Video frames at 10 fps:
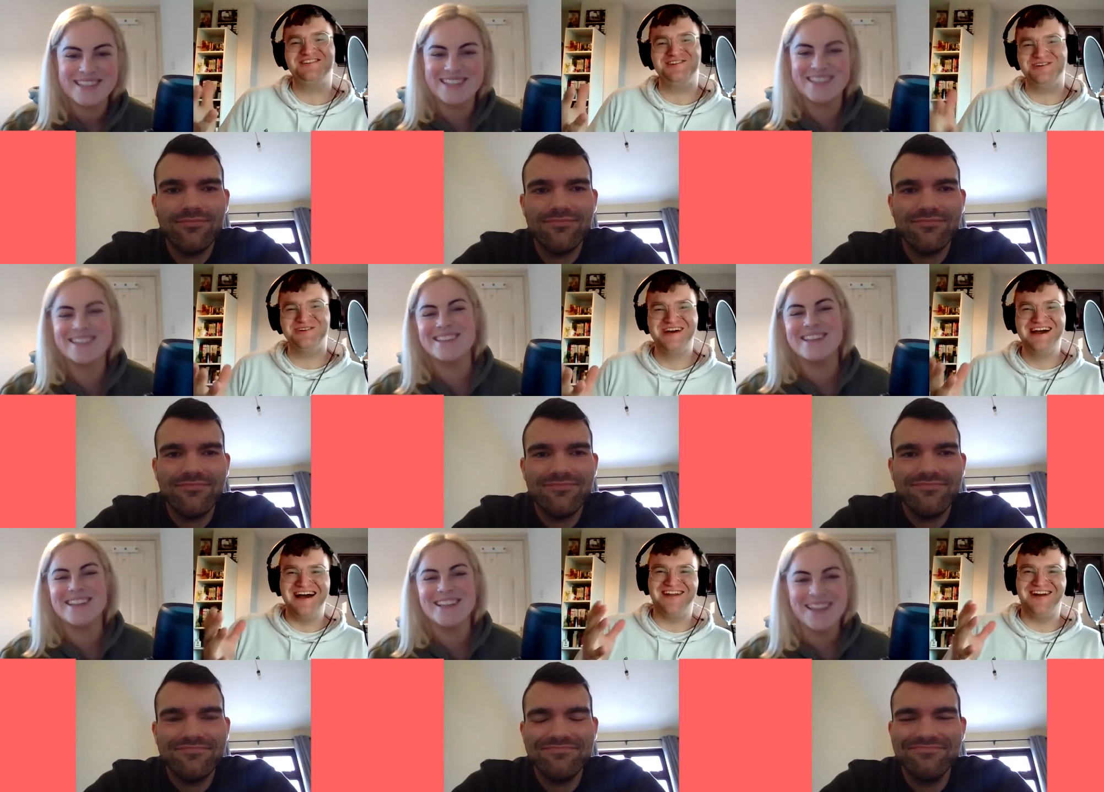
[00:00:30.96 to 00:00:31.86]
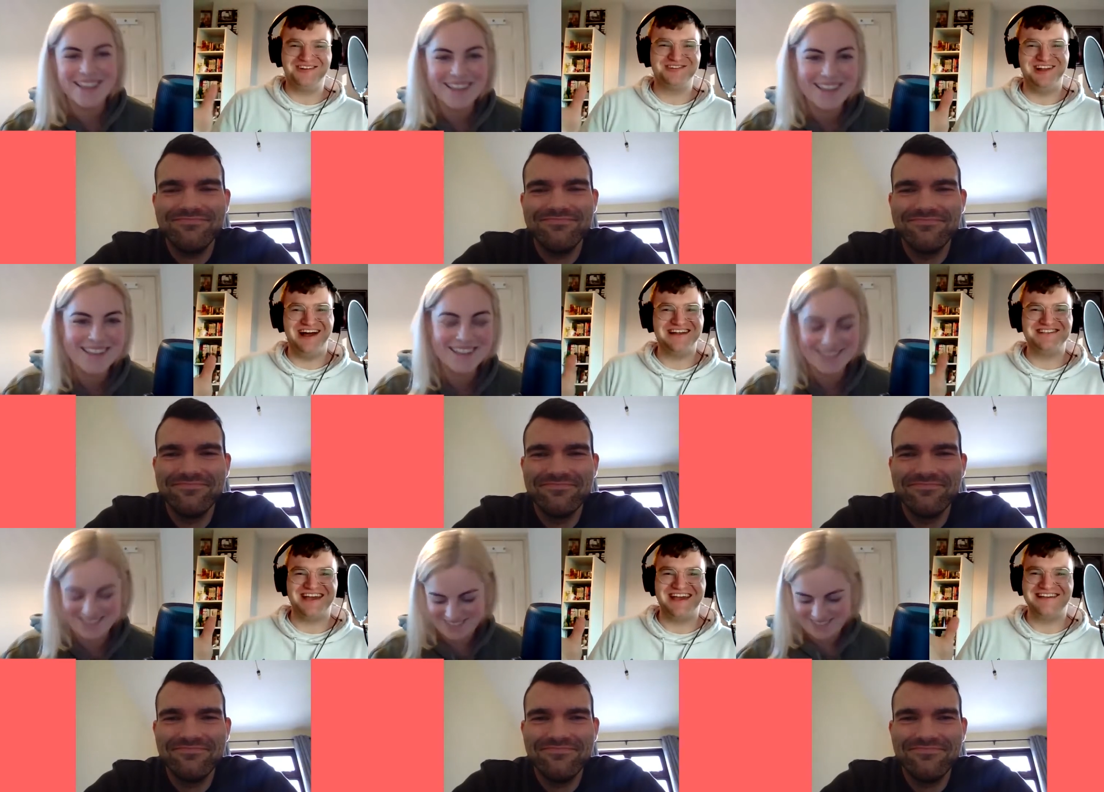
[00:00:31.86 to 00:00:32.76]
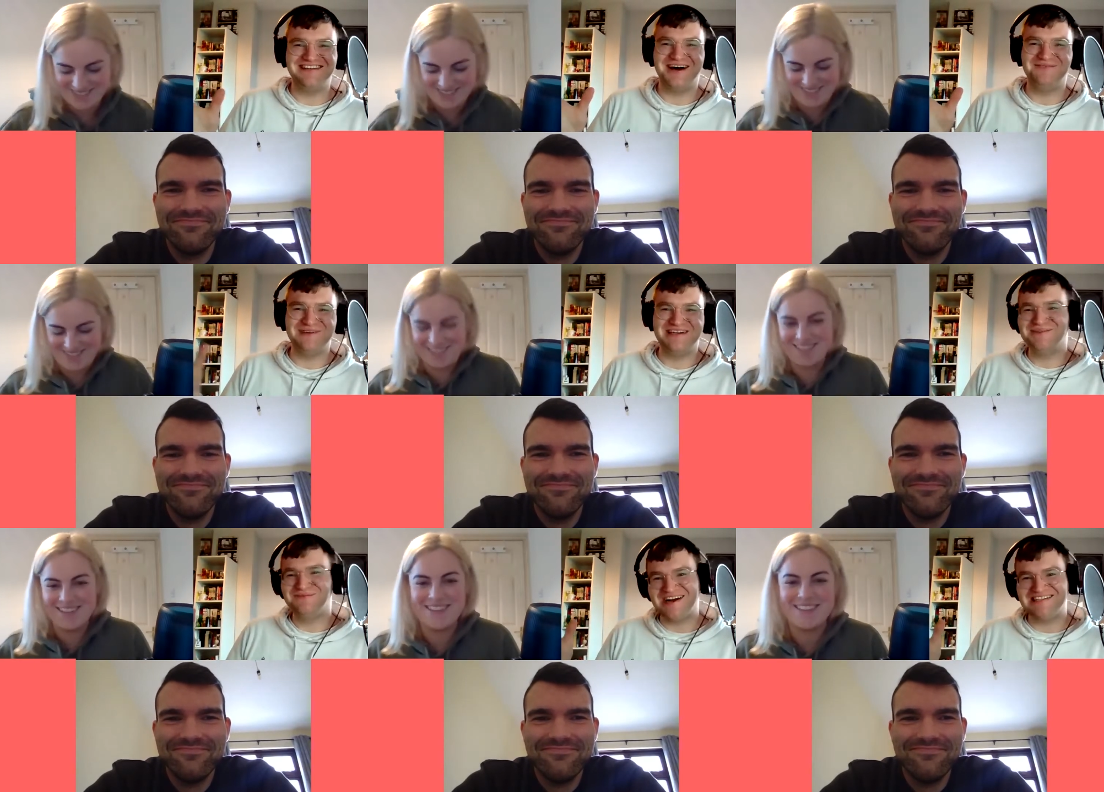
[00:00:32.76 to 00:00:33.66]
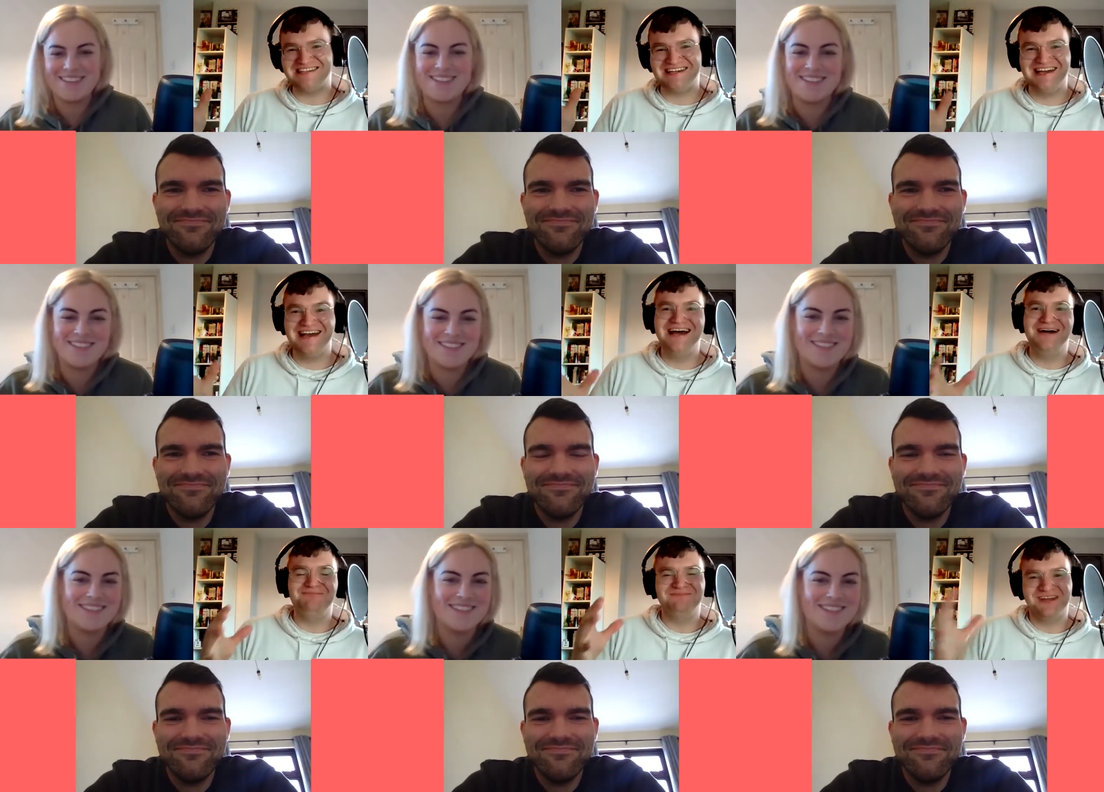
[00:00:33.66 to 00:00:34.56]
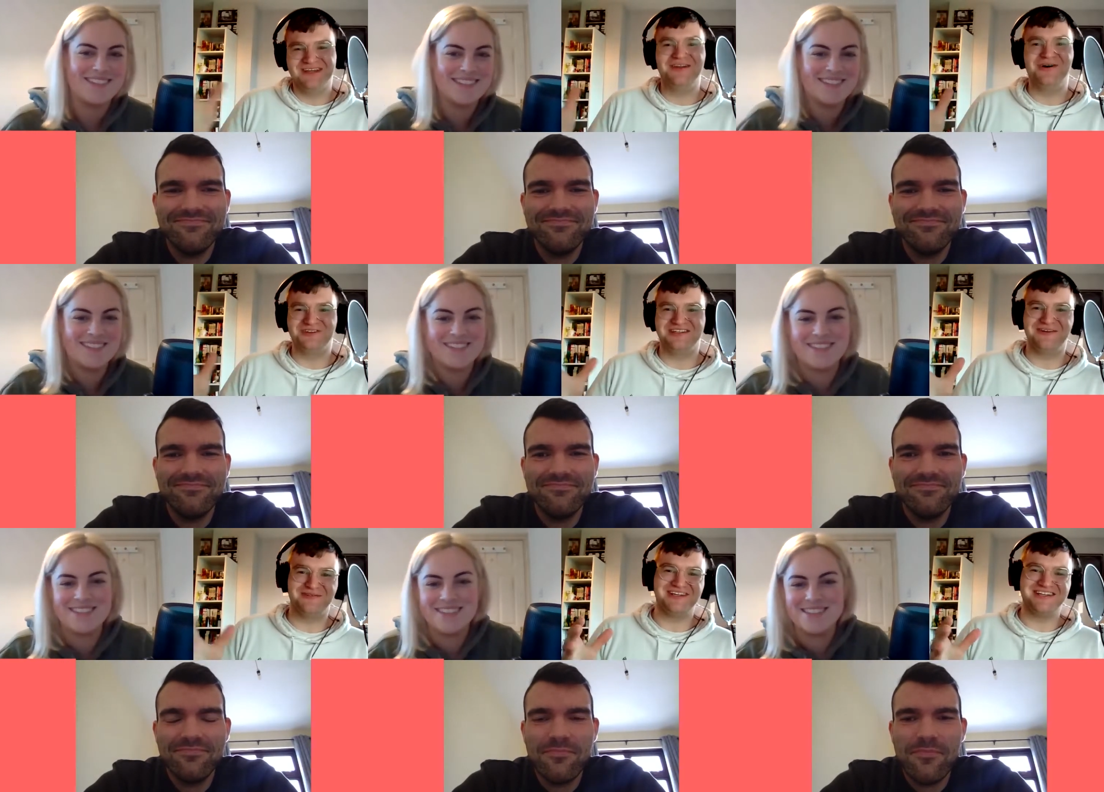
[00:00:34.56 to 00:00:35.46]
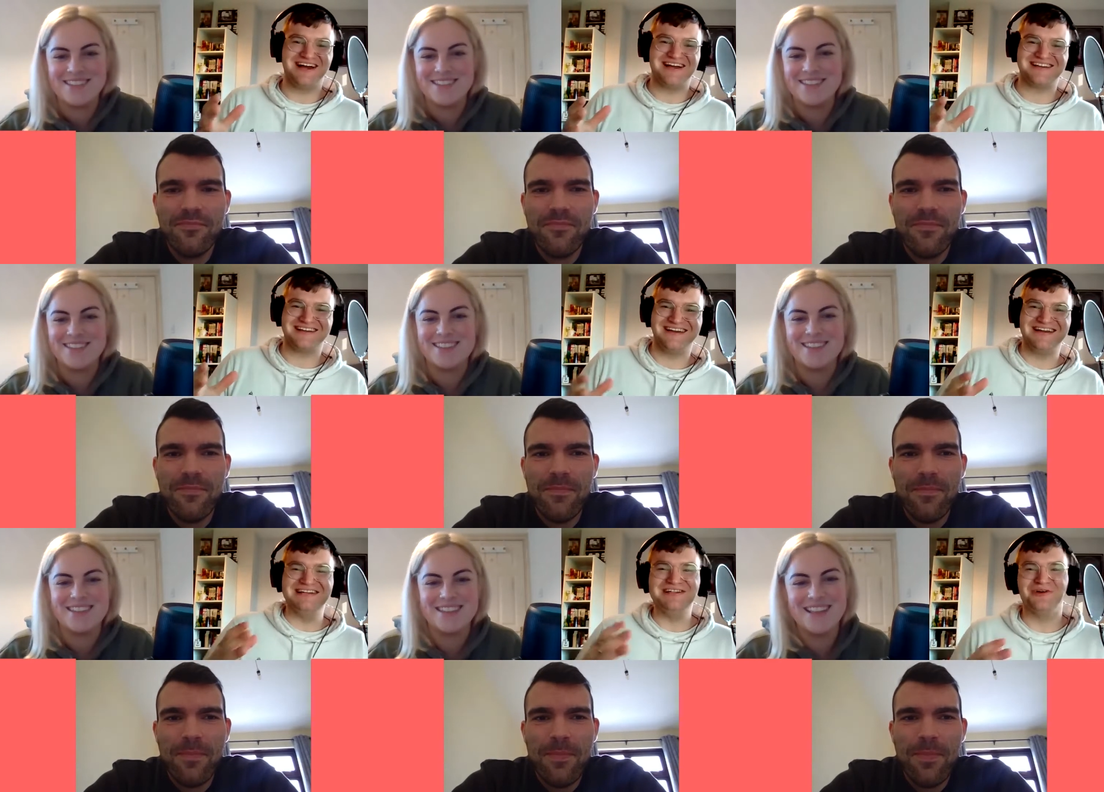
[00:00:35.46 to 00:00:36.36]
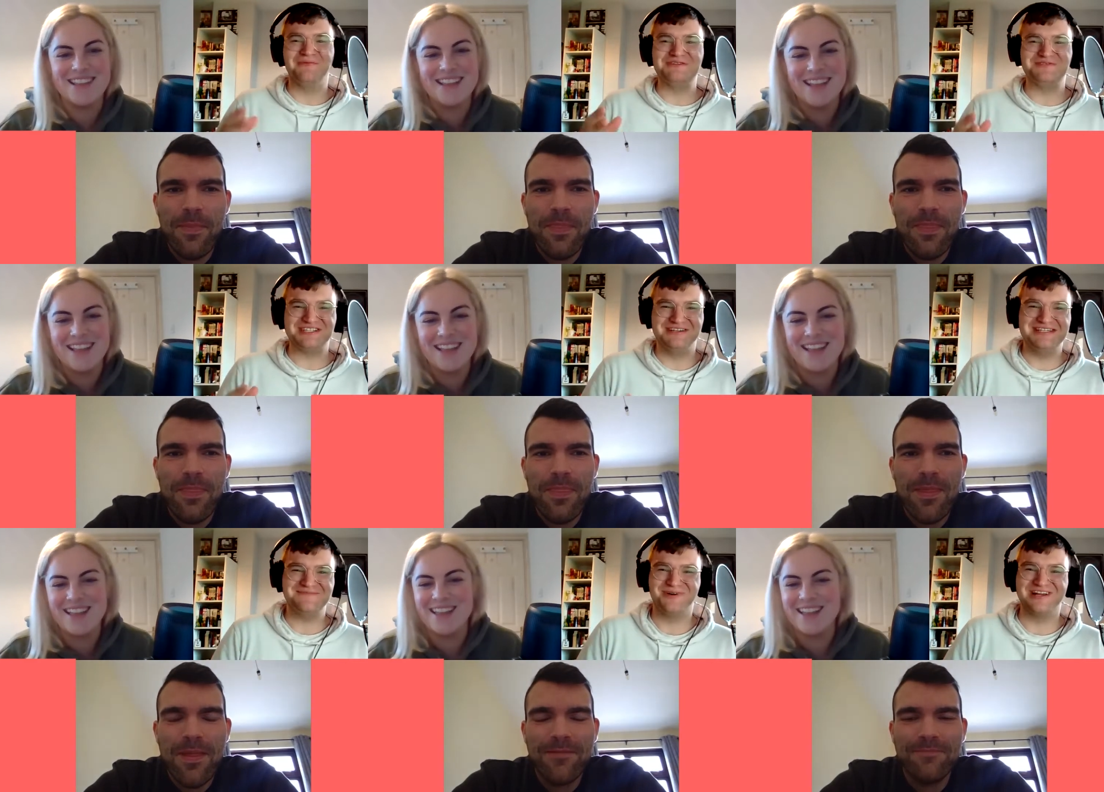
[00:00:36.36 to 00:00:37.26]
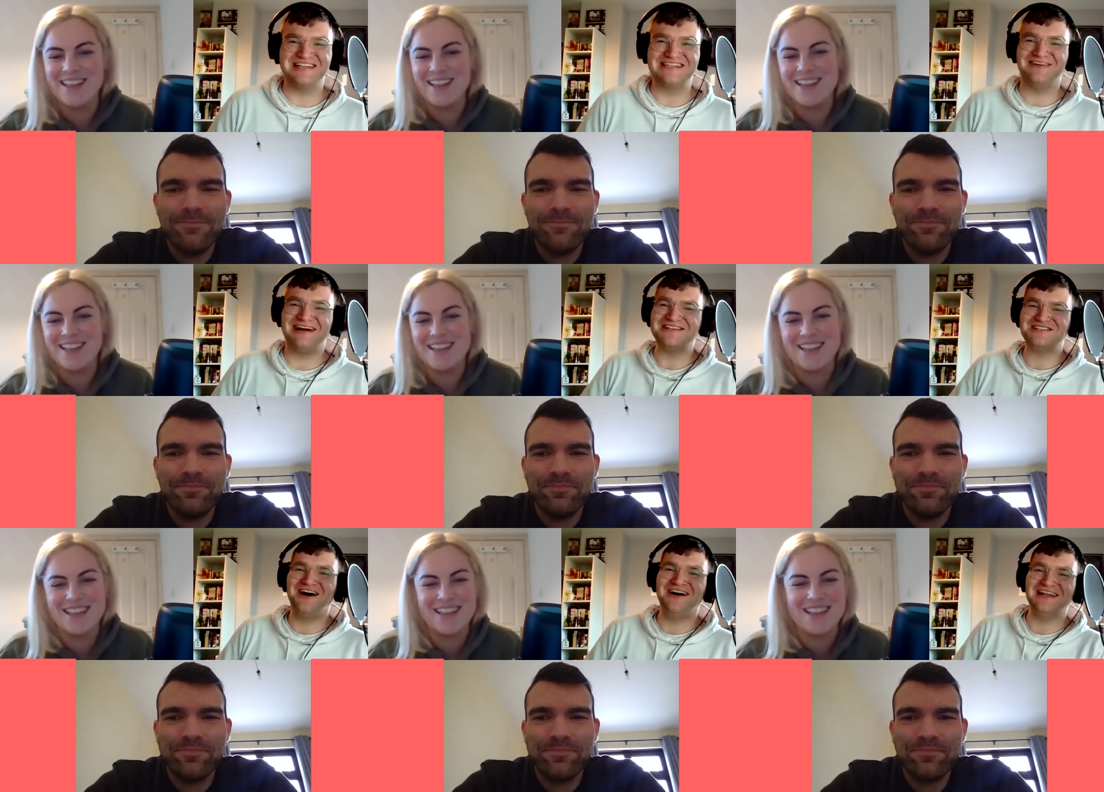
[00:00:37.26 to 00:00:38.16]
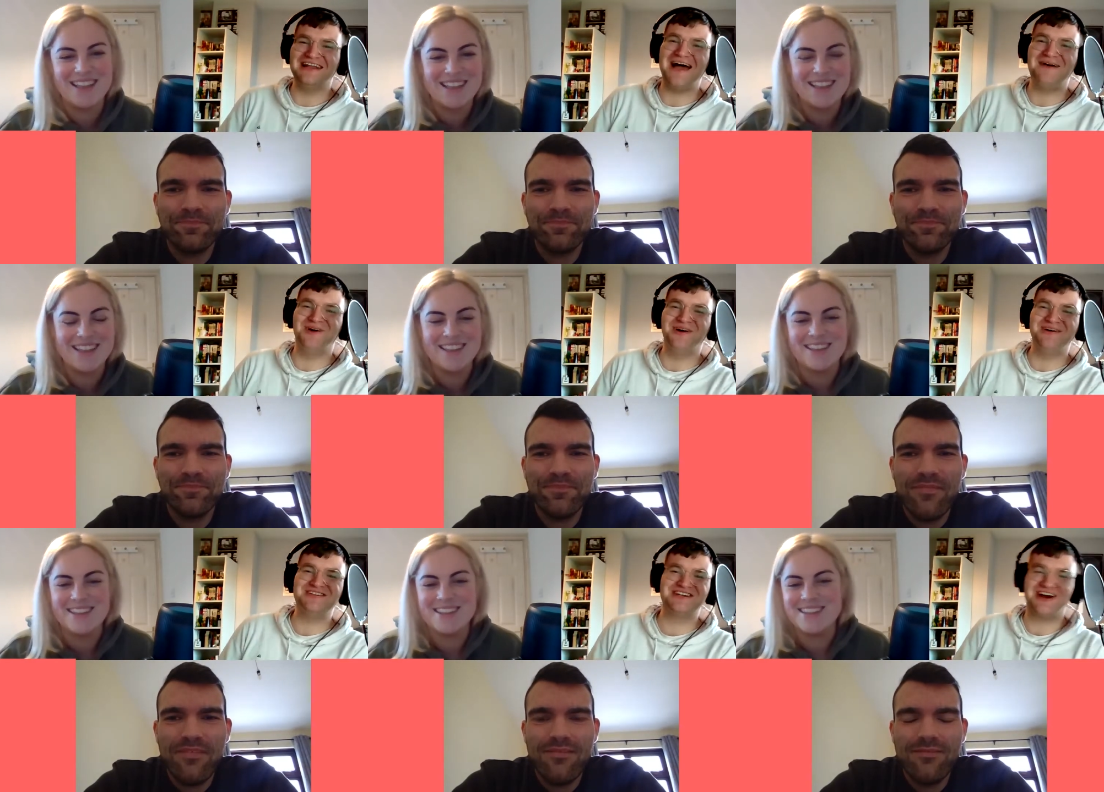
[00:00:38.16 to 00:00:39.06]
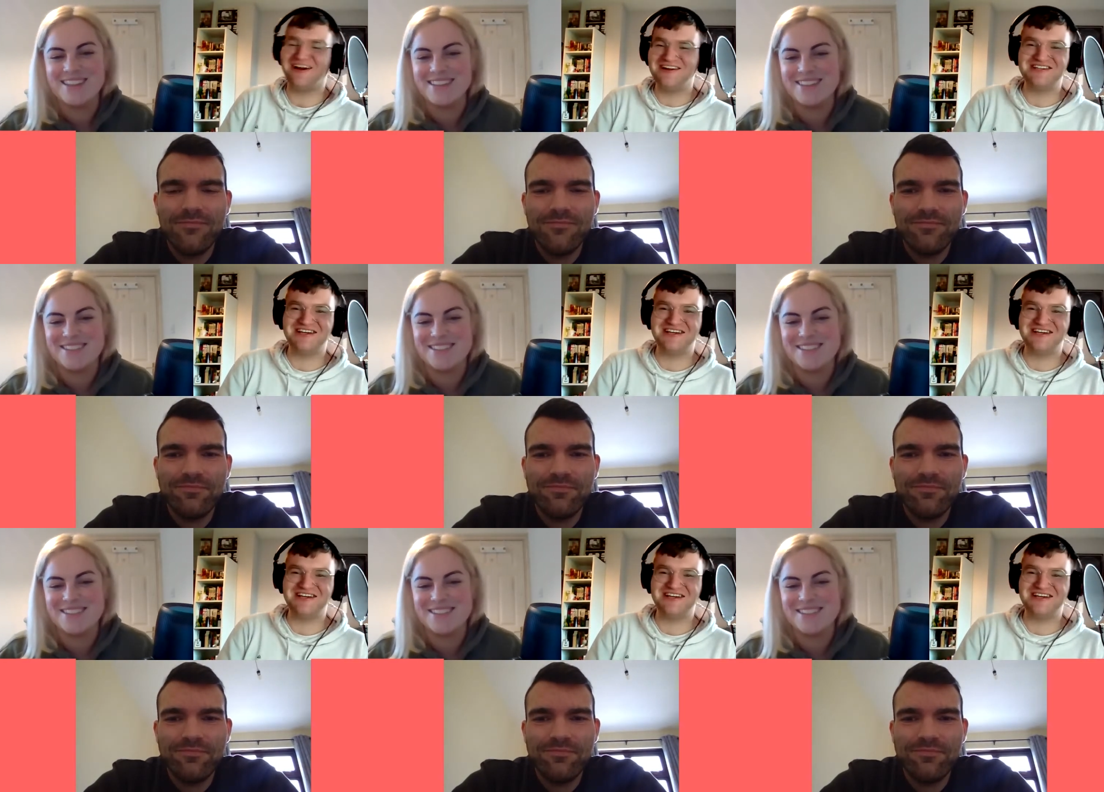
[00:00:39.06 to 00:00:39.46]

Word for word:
Speaker 1: niniu an 8 dá mí na Marta. No, yeah, really. It's very much fishing this bullet. Taman cha la mohaj courage,